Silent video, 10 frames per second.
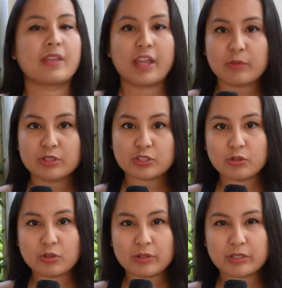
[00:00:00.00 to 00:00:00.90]
And what's
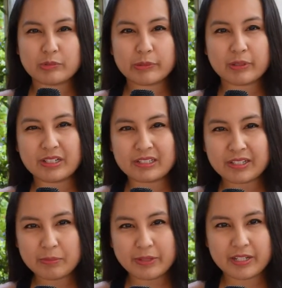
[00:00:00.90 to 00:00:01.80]
cool was we were a
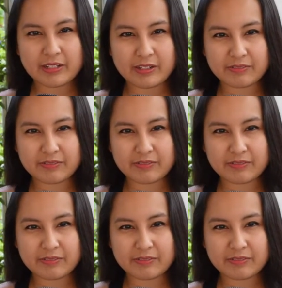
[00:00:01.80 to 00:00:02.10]
little bit in